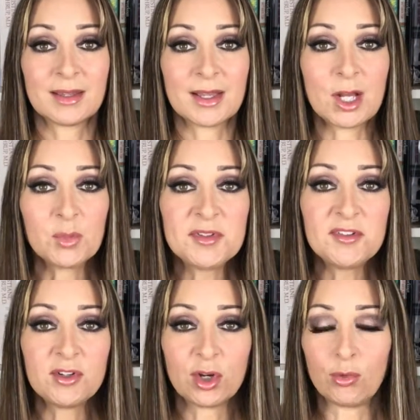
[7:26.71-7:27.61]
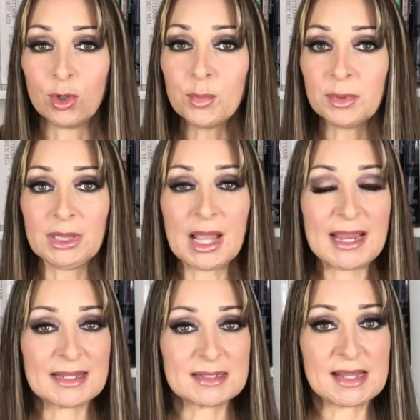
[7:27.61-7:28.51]
helps you to group
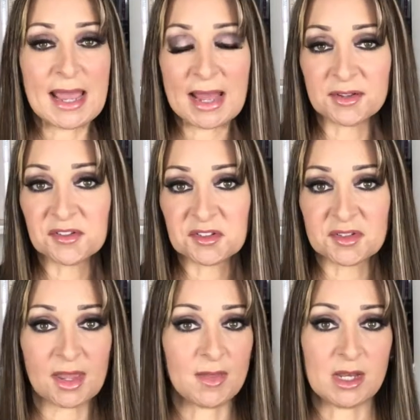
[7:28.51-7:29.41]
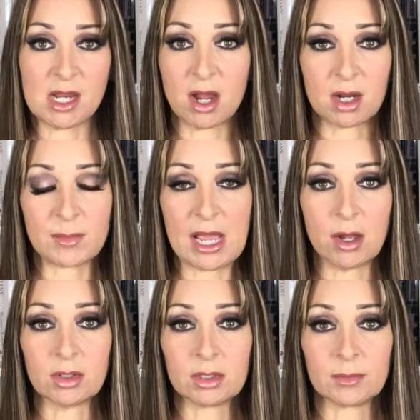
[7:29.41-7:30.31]
like tasks and then knock them
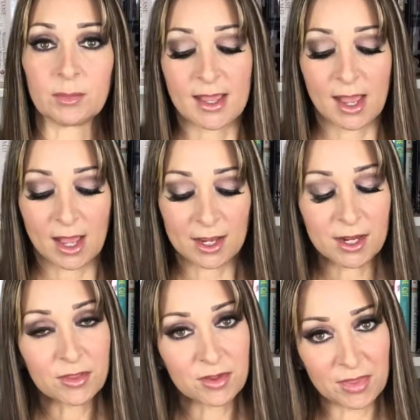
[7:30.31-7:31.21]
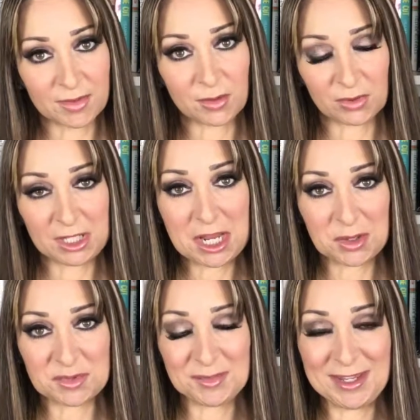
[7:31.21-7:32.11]
out. Another thing that really
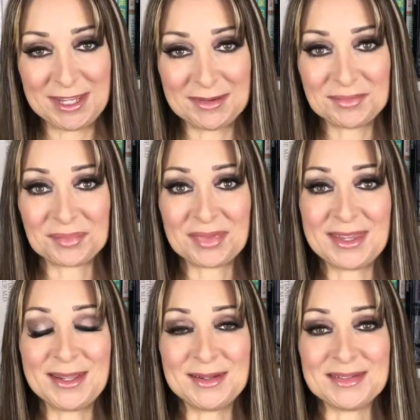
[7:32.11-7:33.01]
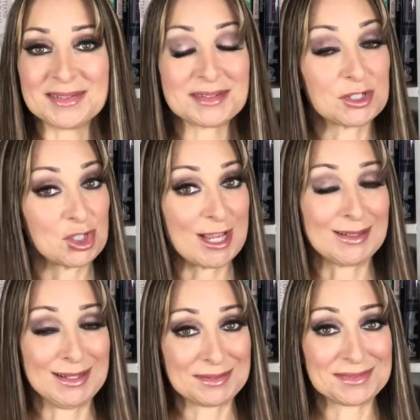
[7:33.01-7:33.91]
helps me is
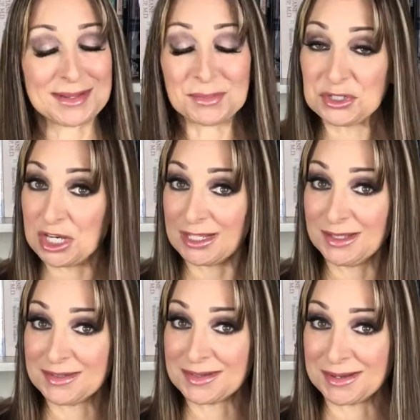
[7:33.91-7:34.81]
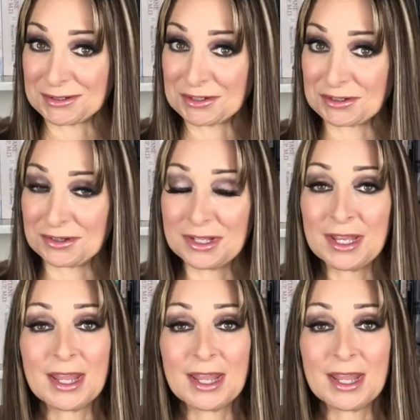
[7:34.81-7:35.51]
checklists. I'm a checklist kind of girl.